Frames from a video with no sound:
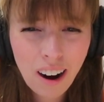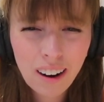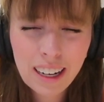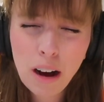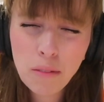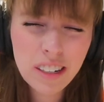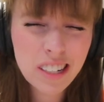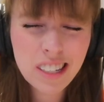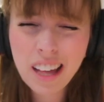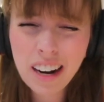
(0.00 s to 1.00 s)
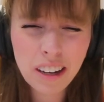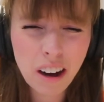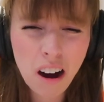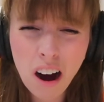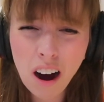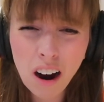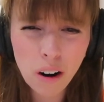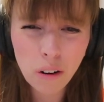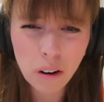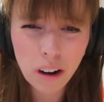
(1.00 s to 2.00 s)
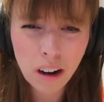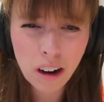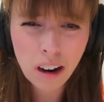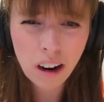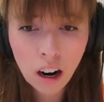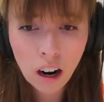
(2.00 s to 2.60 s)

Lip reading: Oh, come on, just let it go!